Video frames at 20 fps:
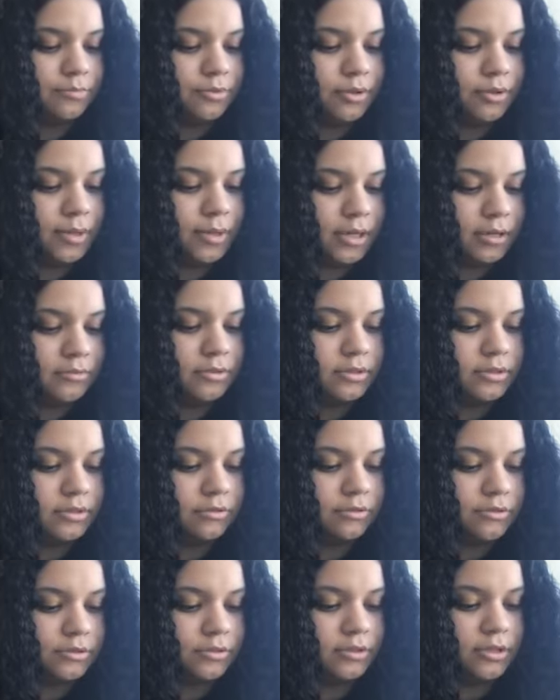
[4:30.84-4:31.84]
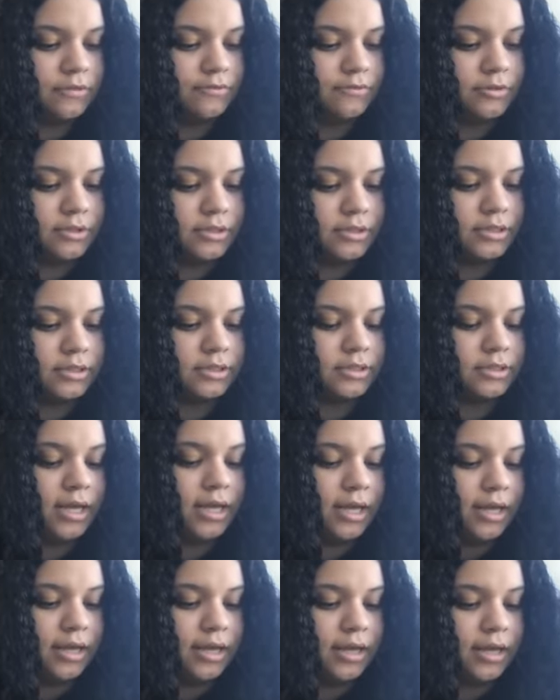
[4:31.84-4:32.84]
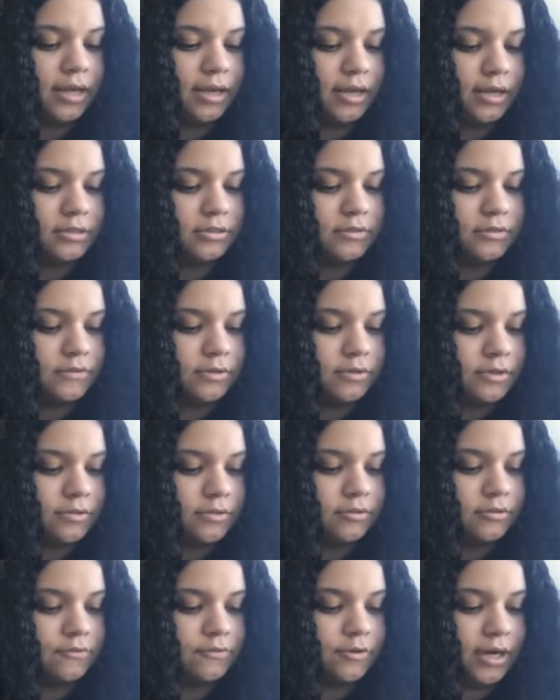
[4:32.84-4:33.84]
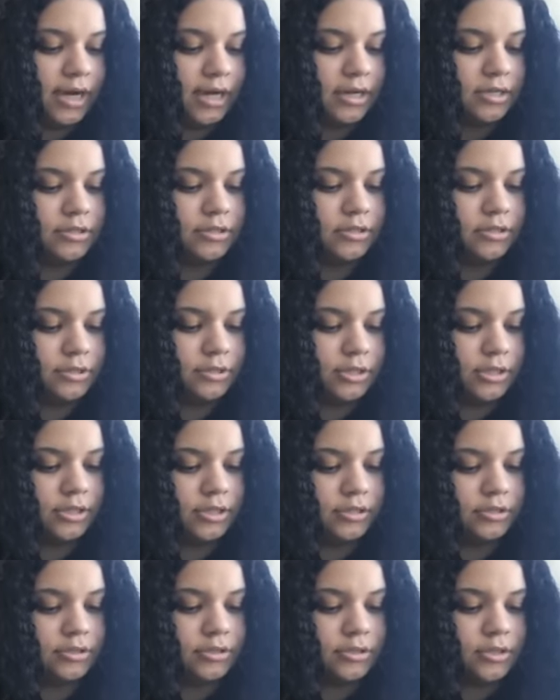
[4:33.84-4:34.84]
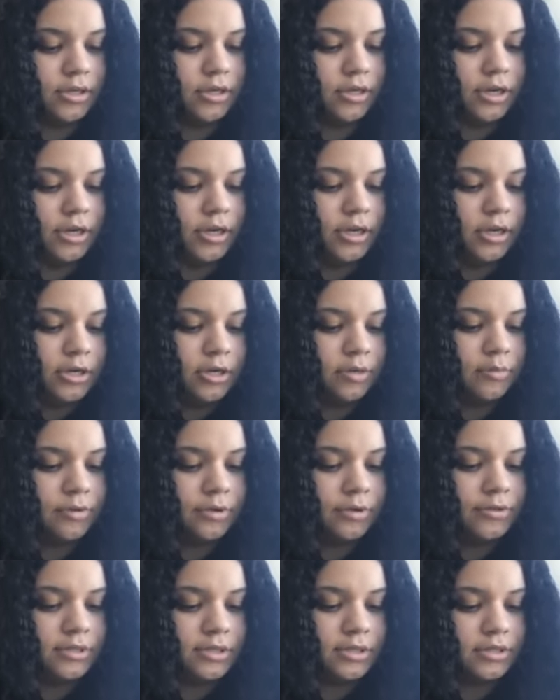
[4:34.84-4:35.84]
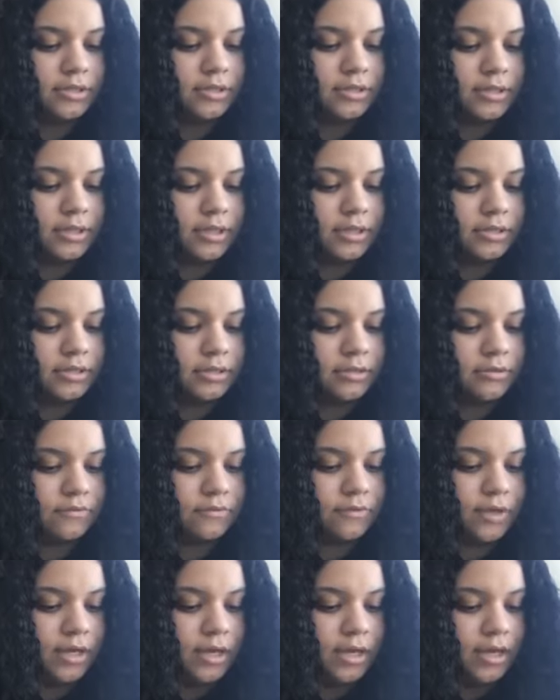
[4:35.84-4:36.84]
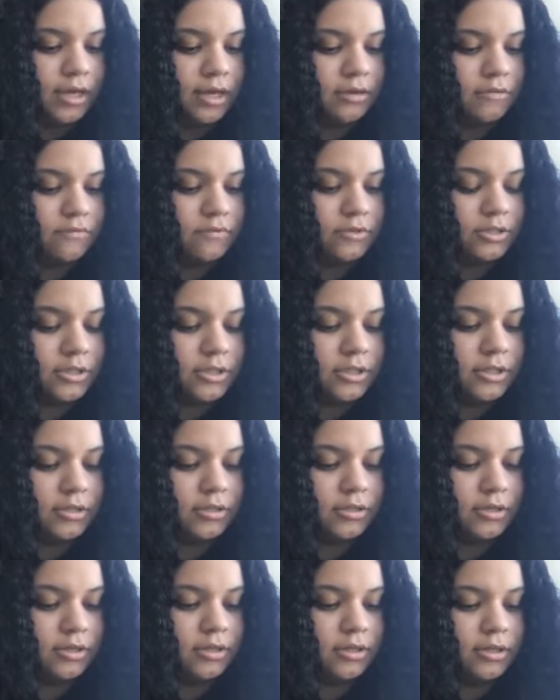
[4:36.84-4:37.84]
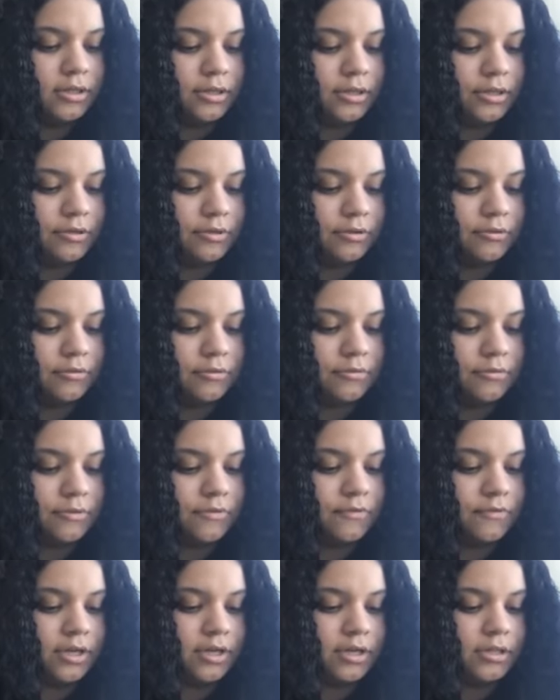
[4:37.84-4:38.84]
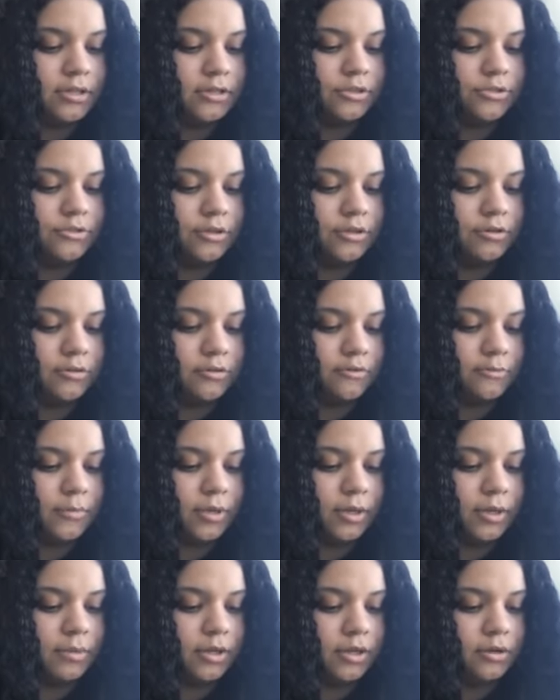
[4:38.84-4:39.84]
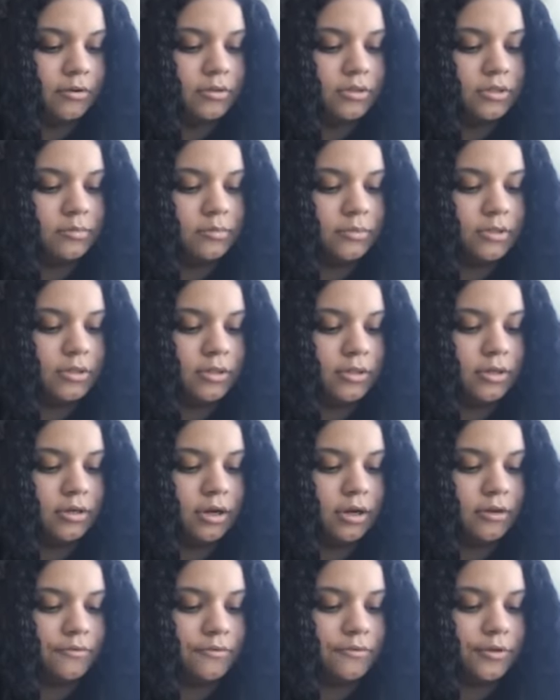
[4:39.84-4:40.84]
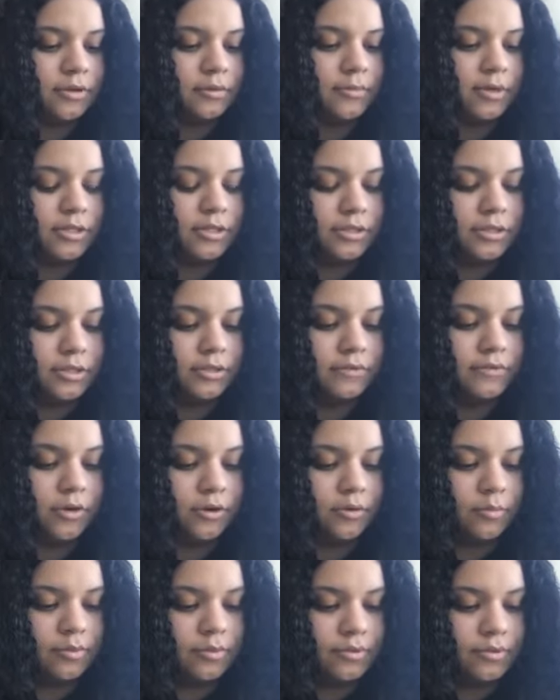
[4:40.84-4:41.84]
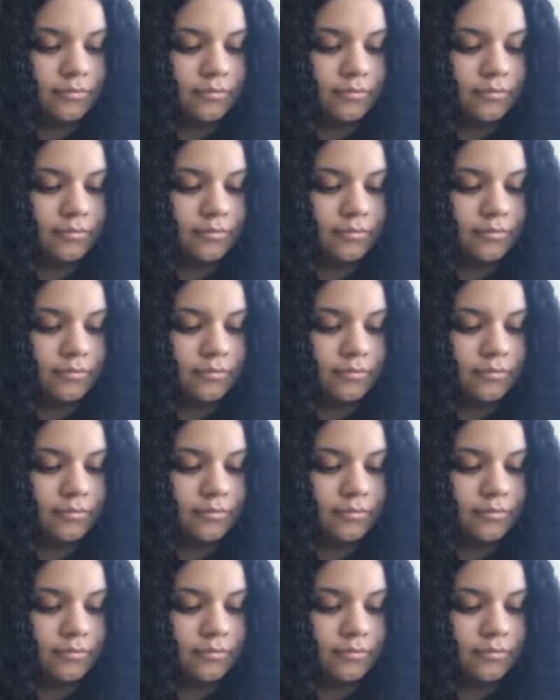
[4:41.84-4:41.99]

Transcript: propounds social differences as a vehicle for action and change. Her prose is incisive, unflinching, and lyrical, reflecting struggle, but ultimately offering messages of hope.